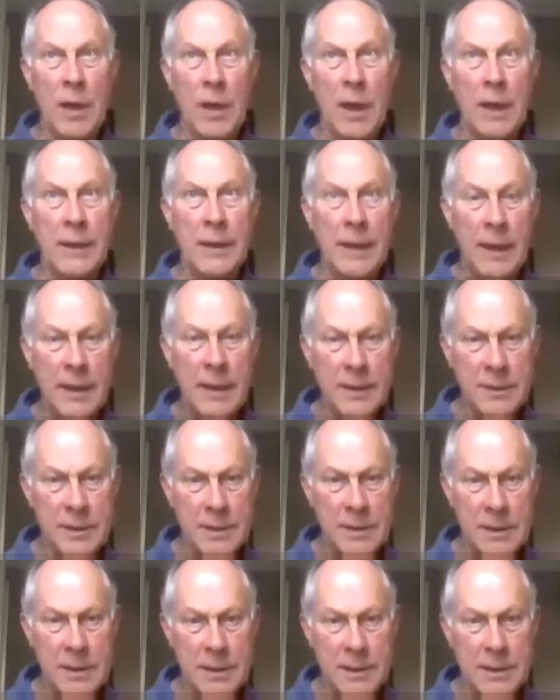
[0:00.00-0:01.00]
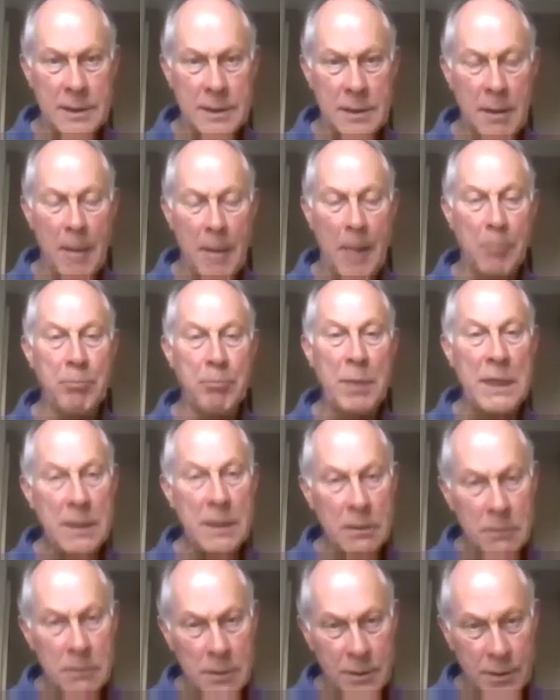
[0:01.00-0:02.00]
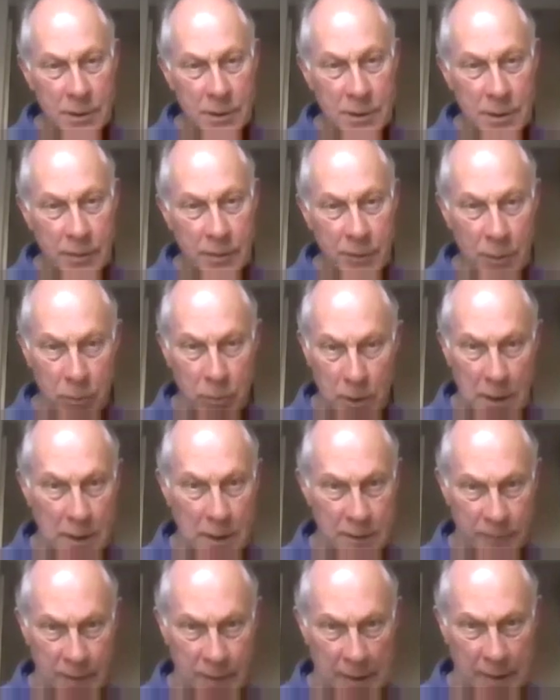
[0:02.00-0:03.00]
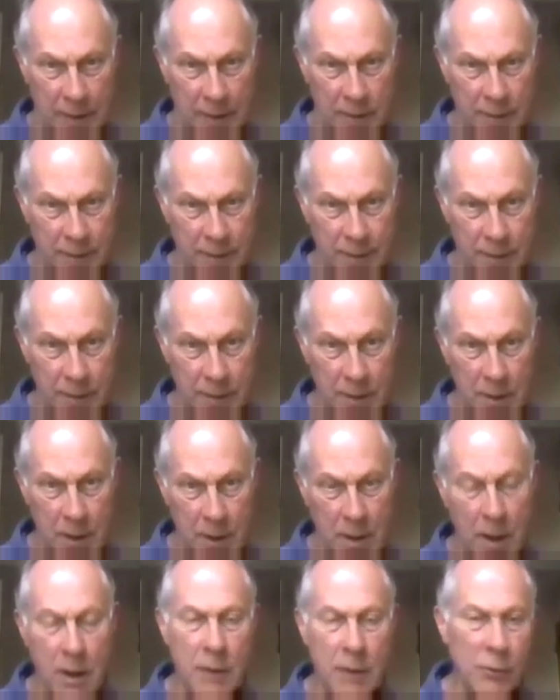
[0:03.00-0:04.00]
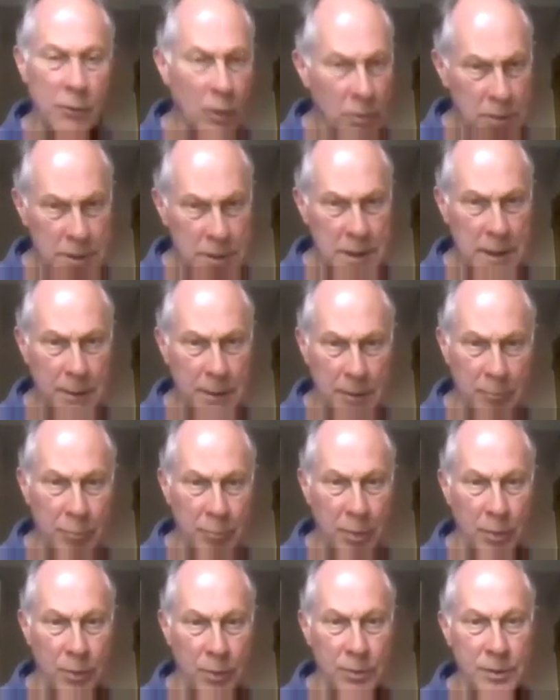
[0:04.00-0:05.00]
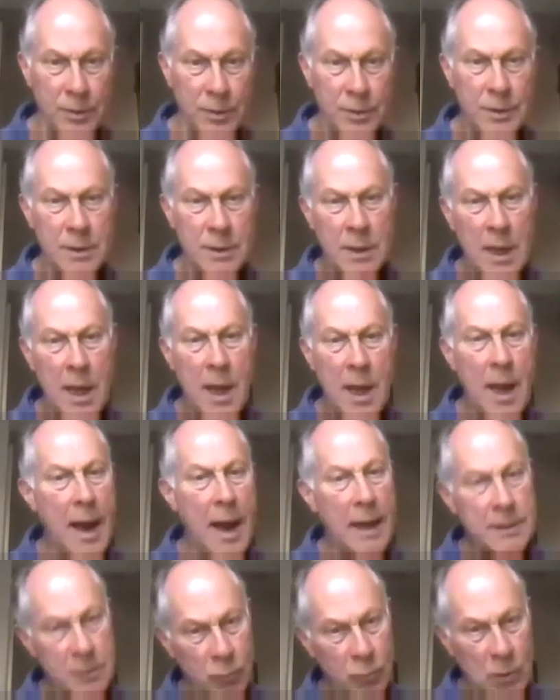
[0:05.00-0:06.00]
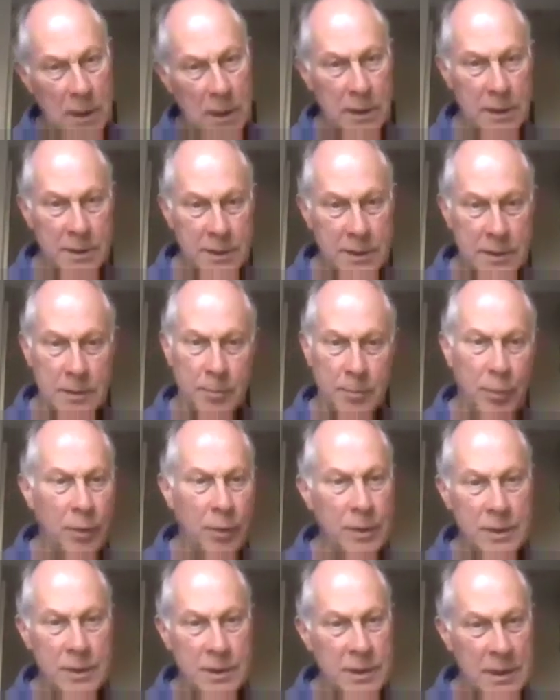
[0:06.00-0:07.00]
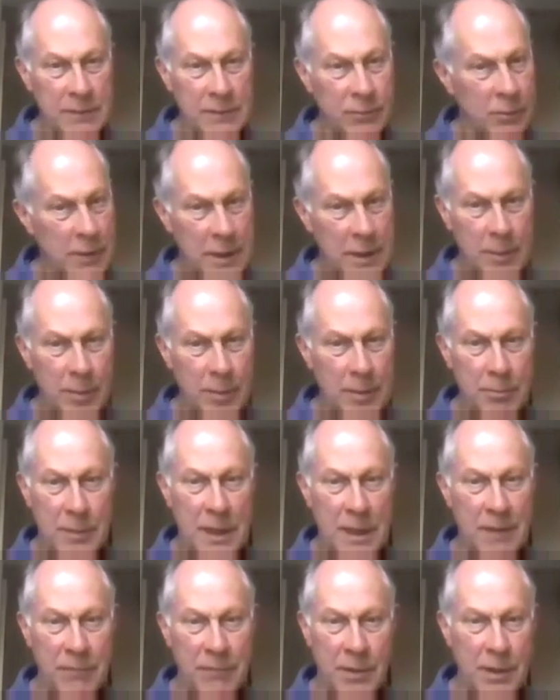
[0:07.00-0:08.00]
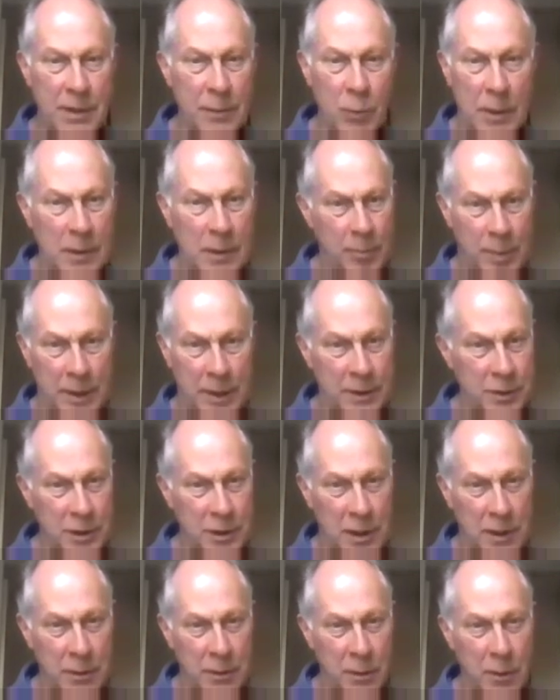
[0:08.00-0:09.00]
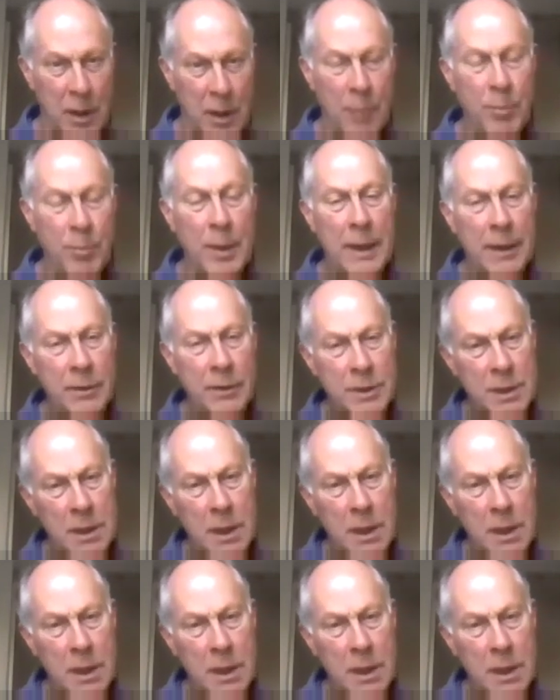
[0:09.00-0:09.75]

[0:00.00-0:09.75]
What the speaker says: alliances beyond the world of health are also important, as well as the points that have already been made very well by Joe about